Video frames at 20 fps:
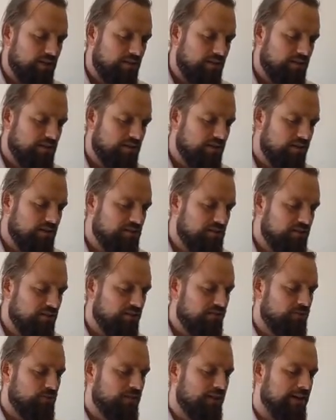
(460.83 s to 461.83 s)
it started
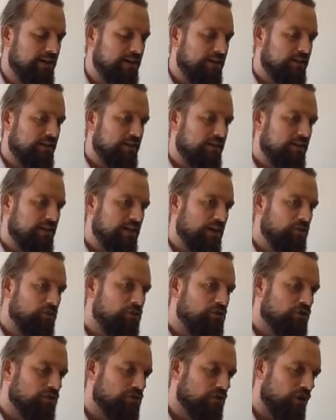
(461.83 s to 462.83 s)
off where they
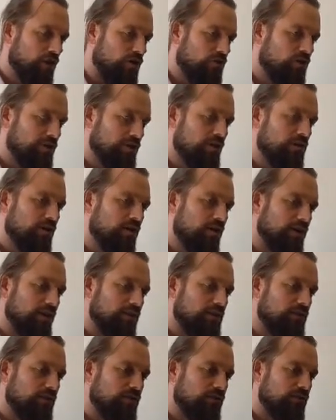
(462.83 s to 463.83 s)
would just go and they'd
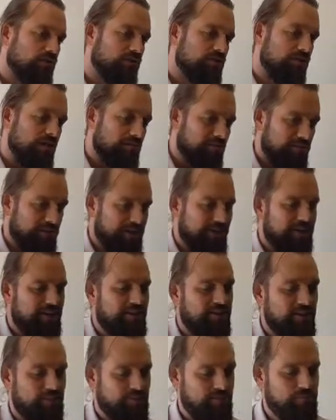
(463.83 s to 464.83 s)
hide, all separately
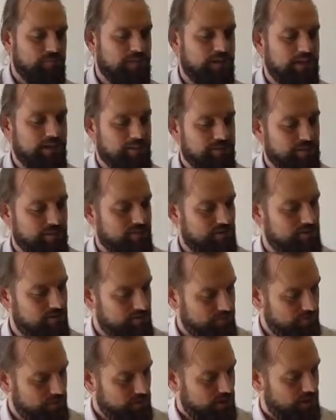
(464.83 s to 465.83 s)
in different places.
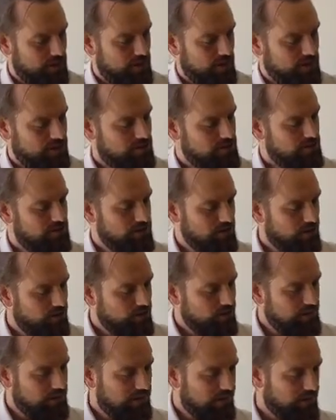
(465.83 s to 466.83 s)
And
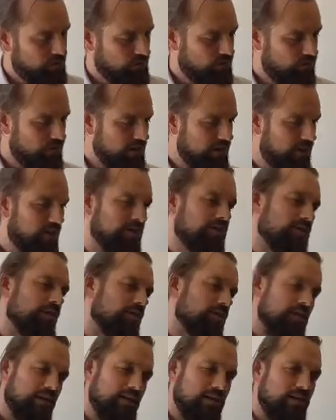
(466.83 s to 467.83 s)
slowly they would realise
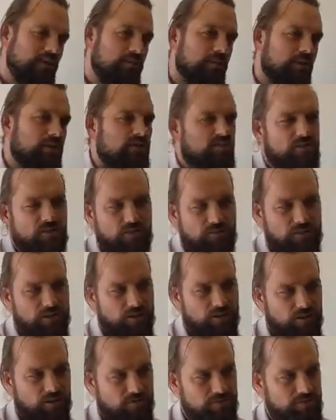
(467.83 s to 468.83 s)
that, okay, this person's not
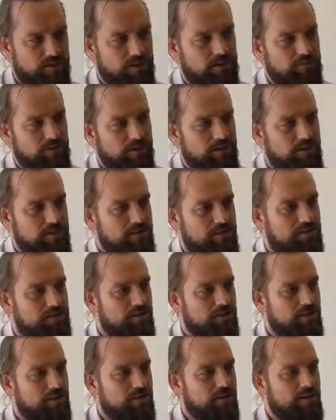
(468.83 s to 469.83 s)
very confident about this.
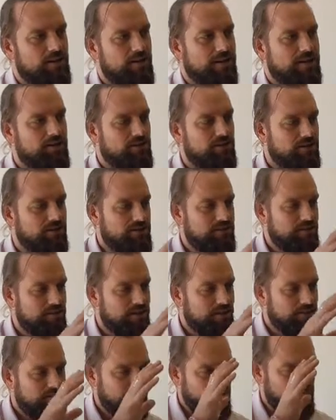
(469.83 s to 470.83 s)
And you could
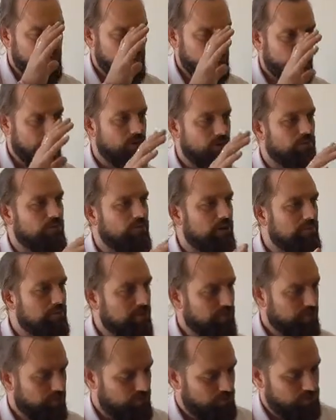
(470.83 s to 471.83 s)
see some of them going, well, maybe
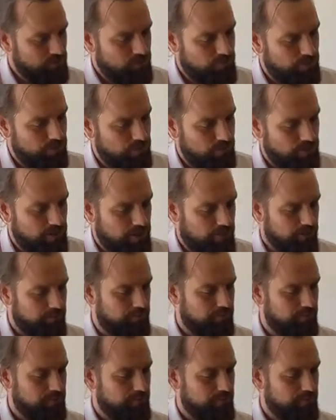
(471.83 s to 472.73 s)
I'll go and support them.